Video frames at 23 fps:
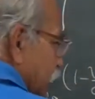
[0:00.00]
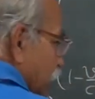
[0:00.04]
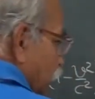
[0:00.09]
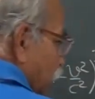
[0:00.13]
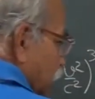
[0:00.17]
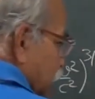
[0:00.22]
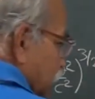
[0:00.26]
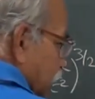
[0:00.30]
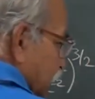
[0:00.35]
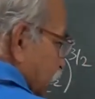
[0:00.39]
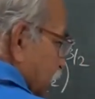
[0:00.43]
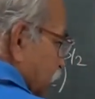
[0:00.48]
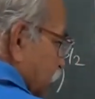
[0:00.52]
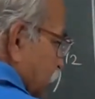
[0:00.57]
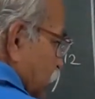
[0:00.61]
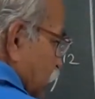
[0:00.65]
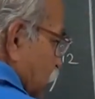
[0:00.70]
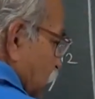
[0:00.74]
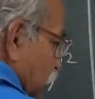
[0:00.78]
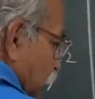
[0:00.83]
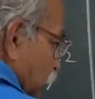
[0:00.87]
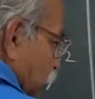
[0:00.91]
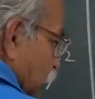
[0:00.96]
both sides,
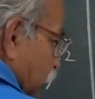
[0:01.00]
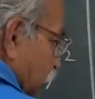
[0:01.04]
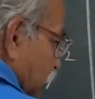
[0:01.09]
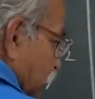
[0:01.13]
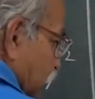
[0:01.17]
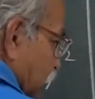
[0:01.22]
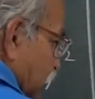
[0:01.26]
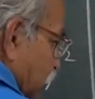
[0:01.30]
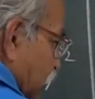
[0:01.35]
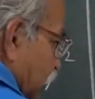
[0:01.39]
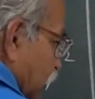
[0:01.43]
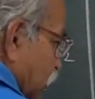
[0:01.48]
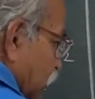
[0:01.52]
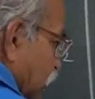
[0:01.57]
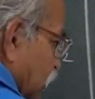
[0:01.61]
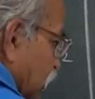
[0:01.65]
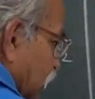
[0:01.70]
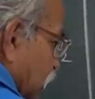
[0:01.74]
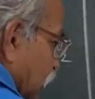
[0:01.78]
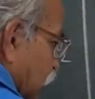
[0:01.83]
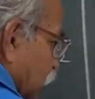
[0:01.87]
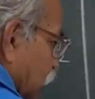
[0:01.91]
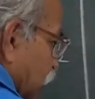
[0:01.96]
numerator and
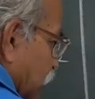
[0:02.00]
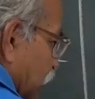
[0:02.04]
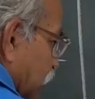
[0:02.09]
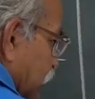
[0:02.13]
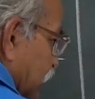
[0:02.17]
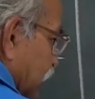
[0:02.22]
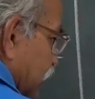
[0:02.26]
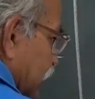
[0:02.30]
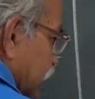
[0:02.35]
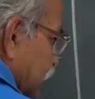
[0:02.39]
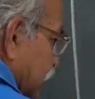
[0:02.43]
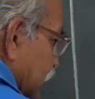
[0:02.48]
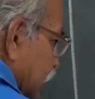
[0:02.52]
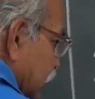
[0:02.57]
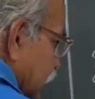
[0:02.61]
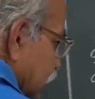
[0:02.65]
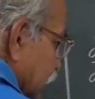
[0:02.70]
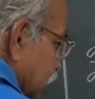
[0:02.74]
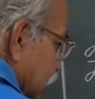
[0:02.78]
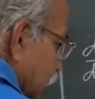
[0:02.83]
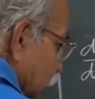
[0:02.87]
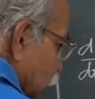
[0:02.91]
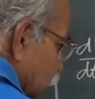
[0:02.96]
denominator, by c.
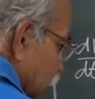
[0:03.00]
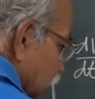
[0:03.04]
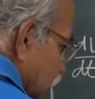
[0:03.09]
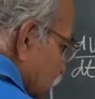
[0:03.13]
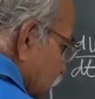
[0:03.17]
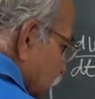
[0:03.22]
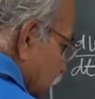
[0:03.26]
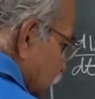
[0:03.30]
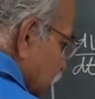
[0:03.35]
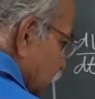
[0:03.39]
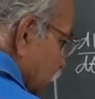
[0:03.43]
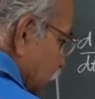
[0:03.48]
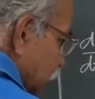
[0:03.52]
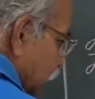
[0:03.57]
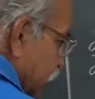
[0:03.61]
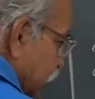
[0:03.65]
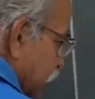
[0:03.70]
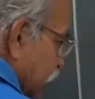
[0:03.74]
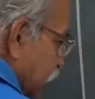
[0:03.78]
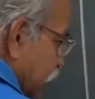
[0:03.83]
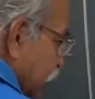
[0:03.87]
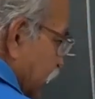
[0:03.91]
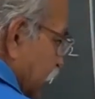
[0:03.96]
So, c here
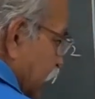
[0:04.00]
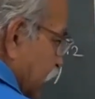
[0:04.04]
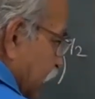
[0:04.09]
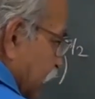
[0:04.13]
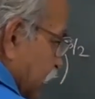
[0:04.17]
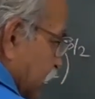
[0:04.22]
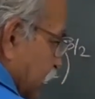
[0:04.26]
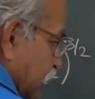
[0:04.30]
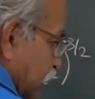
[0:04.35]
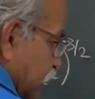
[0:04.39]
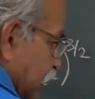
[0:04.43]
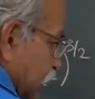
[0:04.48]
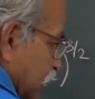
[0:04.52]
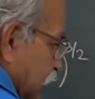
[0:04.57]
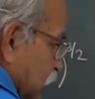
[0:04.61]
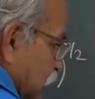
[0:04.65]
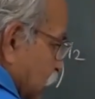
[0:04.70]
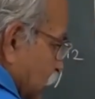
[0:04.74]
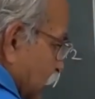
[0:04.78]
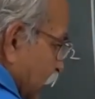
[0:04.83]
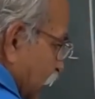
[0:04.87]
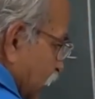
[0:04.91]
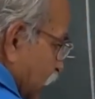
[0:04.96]
and c
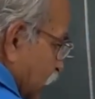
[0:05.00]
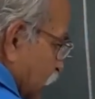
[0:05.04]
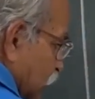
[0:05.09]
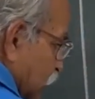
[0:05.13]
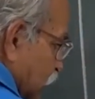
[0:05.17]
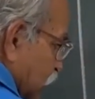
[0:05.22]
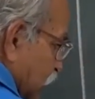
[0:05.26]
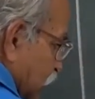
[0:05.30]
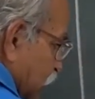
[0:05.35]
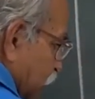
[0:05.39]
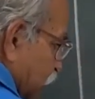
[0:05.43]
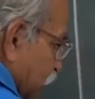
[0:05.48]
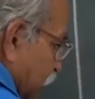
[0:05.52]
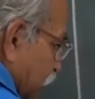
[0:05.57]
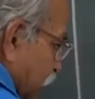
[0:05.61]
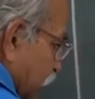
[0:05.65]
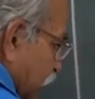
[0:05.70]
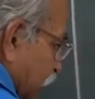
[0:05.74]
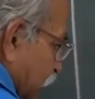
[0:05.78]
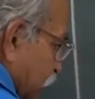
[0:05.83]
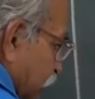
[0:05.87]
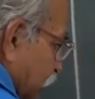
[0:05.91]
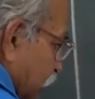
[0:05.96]
square. So, this will
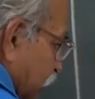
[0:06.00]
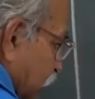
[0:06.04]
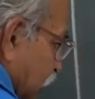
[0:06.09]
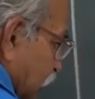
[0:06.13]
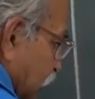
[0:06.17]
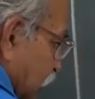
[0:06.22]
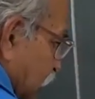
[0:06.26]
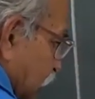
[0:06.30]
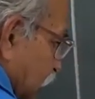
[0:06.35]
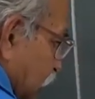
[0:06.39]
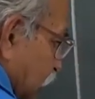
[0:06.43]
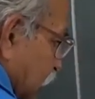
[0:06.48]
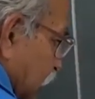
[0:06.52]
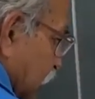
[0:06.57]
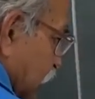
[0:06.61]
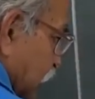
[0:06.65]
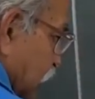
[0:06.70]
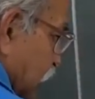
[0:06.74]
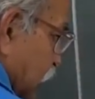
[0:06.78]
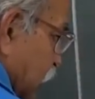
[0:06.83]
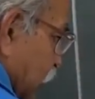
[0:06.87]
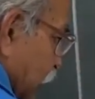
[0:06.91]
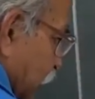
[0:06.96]
become just
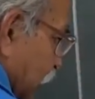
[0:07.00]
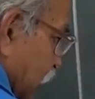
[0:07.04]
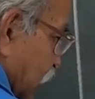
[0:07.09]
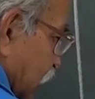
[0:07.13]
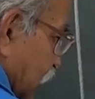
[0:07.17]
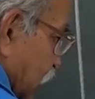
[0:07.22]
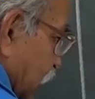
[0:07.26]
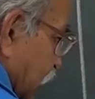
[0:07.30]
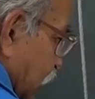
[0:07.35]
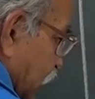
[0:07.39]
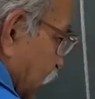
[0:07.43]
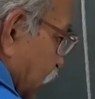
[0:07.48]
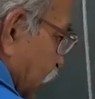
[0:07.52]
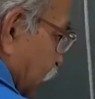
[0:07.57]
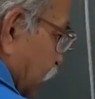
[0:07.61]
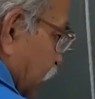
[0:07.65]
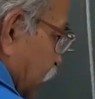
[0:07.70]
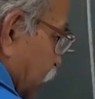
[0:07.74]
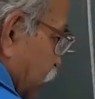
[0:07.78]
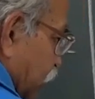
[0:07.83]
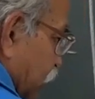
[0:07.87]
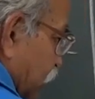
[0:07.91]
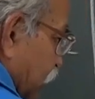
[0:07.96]
this one, and
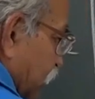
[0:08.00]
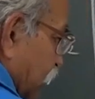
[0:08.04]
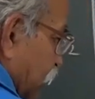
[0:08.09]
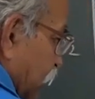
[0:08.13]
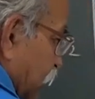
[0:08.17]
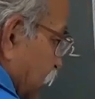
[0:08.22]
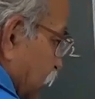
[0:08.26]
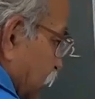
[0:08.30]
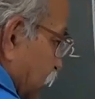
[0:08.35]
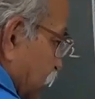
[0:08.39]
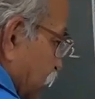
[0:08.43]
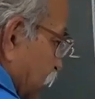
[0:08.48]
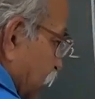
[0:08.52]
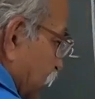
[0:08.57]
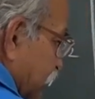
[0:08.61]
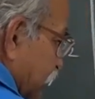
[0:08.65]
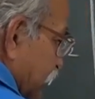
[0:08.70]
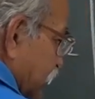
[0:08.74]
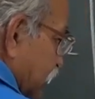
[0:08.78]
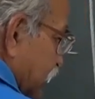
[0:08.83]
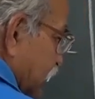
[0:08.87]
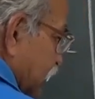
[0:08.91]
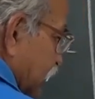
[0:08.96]
this will be multiplied
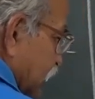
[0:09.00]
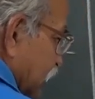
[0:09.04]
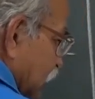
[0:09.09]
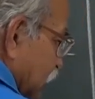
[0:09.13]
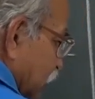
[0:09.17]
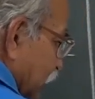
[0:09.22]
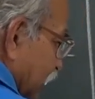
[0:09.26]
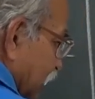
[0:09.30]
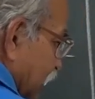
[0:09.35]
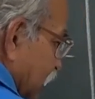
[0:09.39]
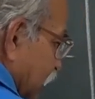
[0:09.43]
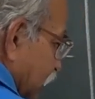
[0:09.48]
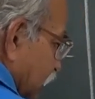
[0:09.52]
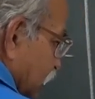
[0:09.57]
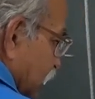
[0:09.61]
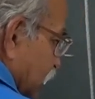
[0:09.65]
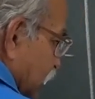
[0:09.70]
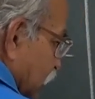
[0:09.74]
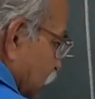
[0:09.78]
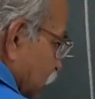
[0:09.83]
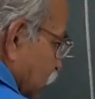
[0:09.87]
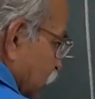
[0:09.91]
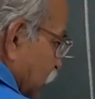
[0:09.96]
by c square.
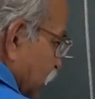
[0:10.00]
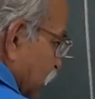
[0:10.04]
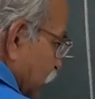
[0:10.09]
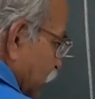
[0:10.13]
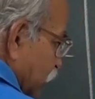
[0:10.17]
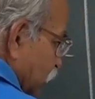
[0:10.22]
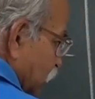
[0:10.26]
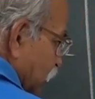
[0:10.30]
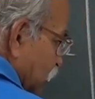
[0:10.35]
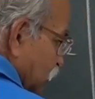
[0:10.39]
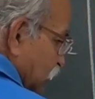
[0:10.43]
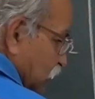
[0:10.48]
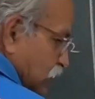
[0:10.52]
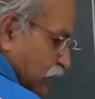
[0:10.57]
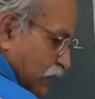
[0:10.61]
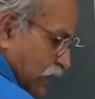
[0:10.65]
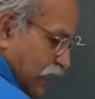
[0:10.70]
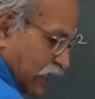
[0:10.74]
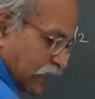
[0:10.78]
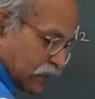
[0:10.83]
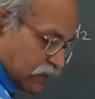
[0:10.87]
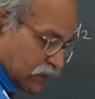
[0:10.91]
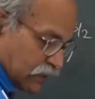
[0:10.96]
So, m naught
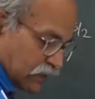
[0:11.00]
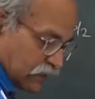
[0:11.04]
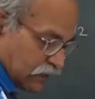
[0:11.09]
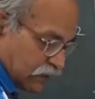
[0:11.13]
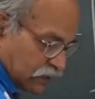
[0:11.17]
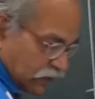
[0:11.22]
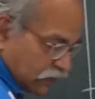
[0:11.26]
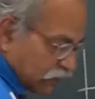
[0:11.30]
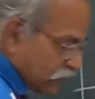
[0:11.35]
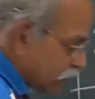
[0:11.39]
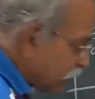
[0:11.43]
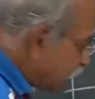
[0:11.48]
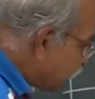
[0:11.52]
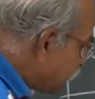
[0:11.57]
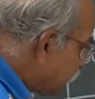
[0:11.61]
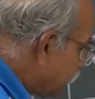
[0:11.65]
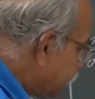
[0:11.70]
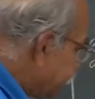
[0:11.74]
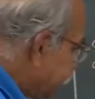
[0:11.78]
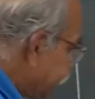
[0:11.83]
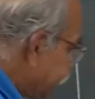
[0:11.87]
square c square